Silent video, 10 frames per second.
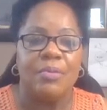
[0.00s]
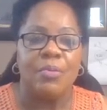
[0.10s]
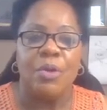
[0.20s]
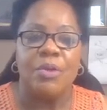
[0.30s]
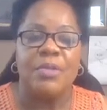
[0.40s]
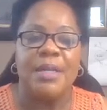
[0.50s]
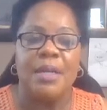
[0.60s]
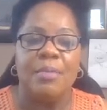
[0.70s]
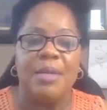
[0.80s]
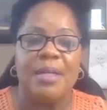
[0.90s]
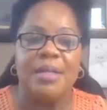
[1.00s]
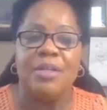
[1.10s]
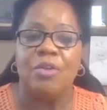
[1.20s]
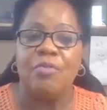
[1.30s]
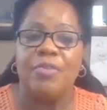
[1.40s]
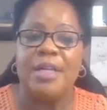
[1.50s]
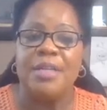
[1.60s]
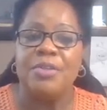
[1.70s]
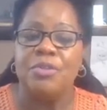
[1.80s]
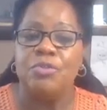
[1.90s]
Where do they come in? And don't
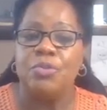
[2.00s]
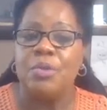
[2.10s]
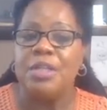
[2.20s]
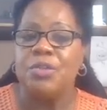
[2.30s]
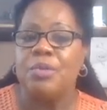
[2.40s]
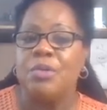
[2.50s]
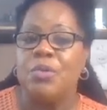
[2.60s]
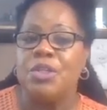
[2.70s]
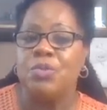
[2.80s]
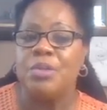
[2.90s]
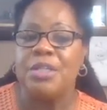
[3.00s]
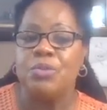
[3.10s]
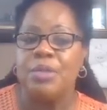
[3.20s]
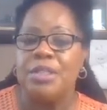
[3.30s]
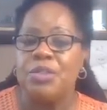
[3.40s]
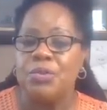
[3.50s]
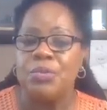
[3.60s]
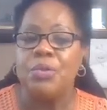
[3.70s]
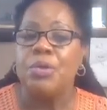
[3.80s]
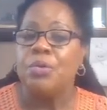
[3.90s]
forget the new
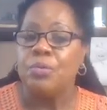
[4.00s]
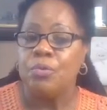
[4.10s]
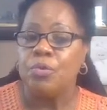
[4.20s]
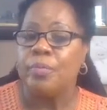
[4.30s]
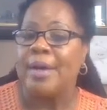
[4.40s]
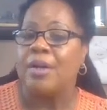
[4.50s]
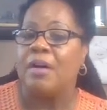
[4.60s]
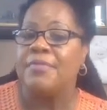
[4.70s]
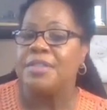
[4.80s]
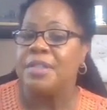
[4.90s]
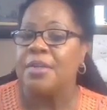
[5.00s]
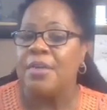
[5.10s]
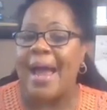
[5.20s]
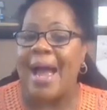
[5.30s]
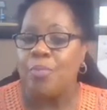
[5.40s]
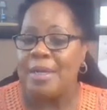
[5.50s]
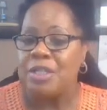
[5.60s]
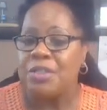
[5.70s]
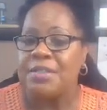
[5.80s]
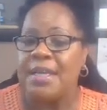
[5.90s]
2021-2022 rule about office and other
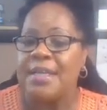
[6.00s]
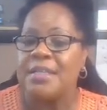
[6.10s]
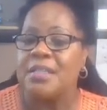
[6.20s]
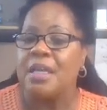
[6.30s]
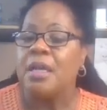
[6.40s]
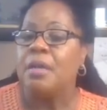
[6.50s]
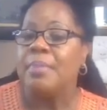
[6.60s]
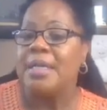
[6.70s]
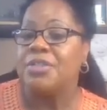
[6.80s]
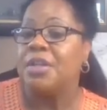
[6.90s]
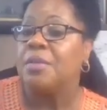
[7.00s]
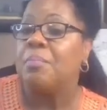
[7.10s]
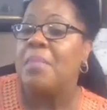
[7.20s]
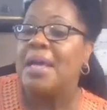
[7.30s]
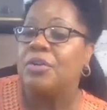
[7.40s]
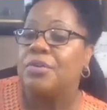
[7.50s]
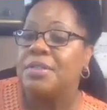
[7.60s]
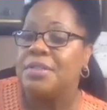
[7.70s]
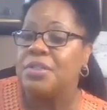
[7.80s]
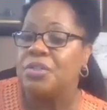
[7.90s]
outpatient settings based on the medical
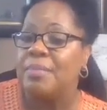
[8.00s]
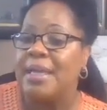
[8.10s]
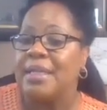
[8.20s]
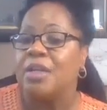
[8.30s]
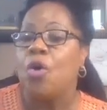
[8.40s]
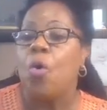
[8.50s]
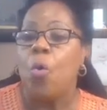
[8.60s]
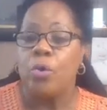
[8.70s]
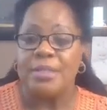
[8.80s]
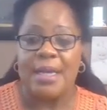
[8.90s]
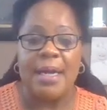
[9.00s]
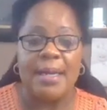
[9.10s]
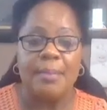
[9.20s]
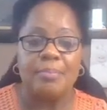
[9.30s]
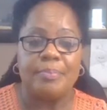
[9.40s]
decision making or time.